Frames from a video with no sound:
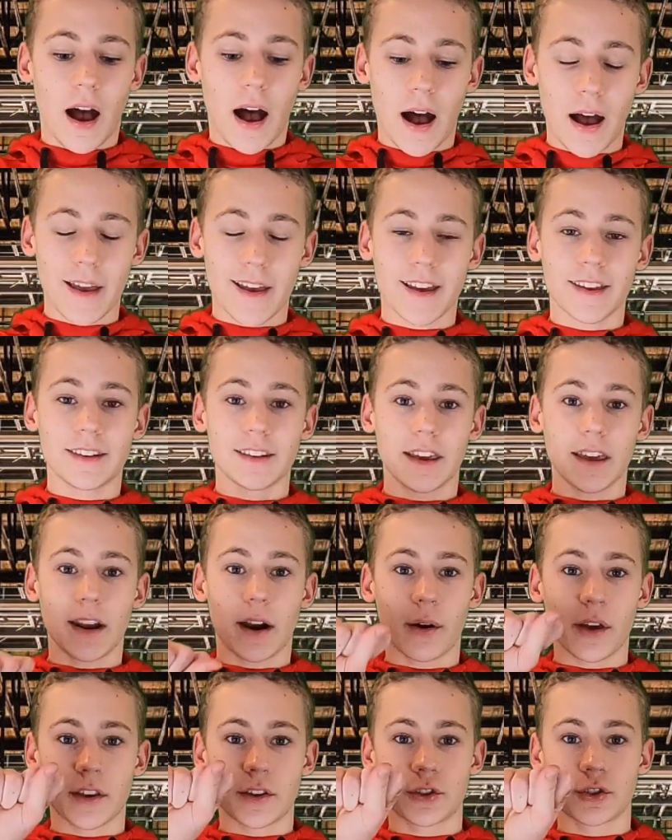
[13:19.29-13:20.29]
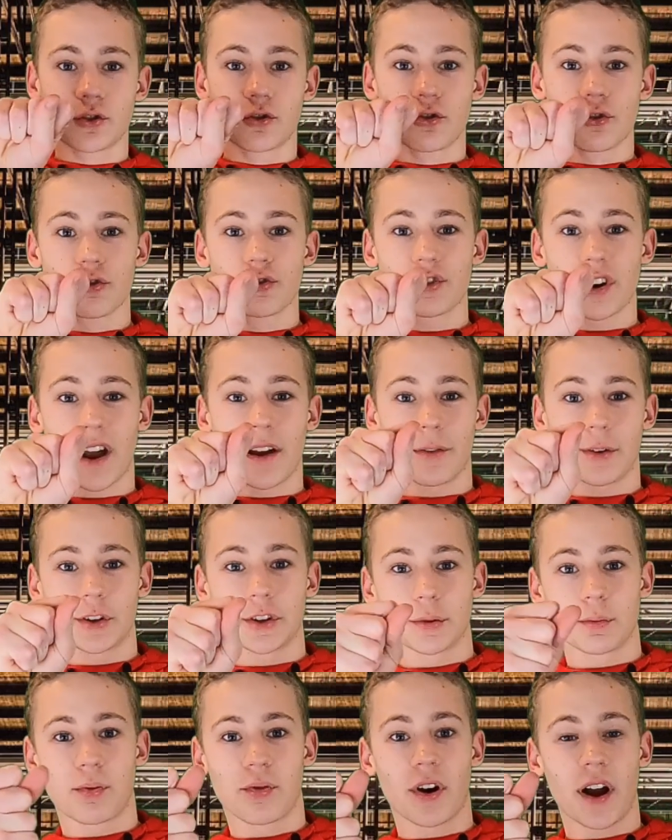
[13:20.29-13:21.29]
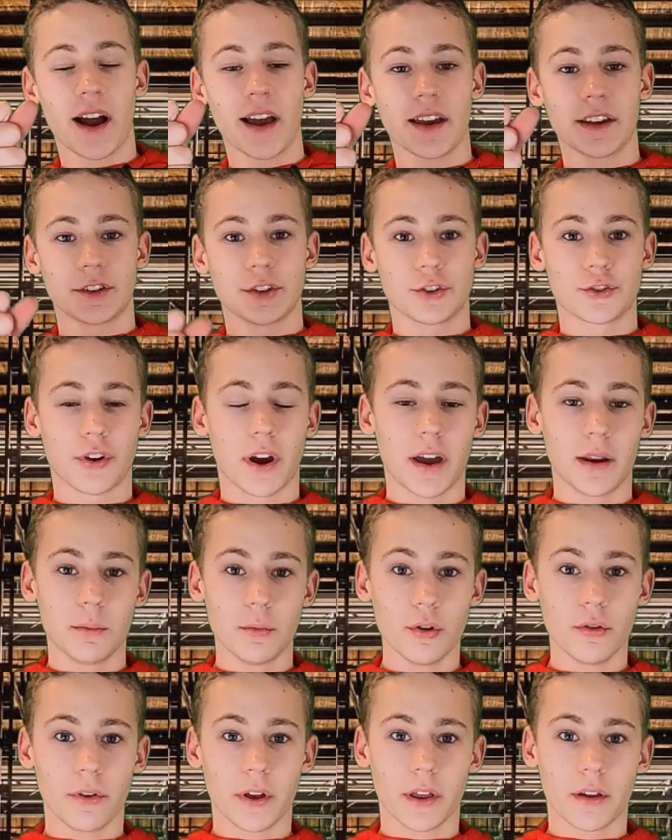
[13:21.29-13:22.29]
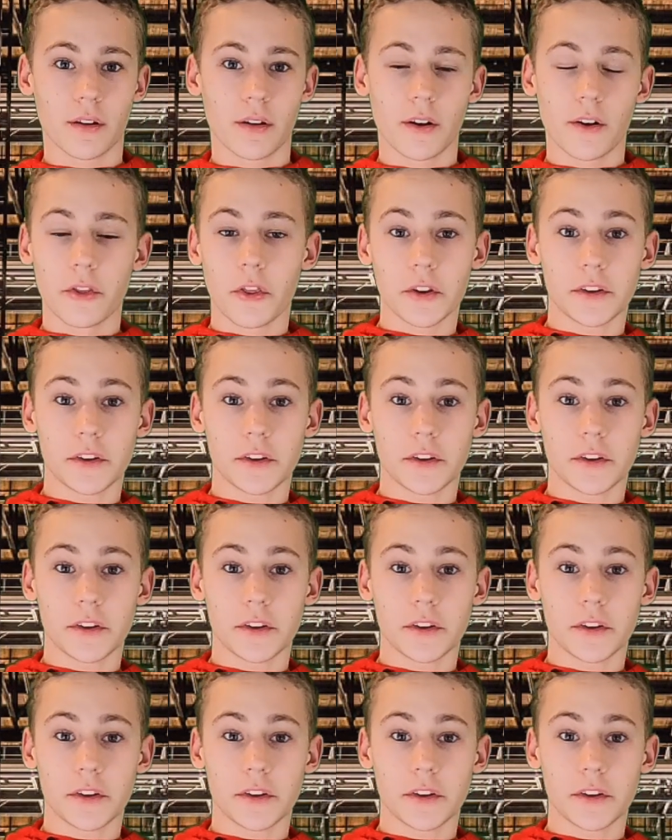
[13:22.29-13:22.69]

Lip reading: I had to get out a screwdriver to pry it to try and move it.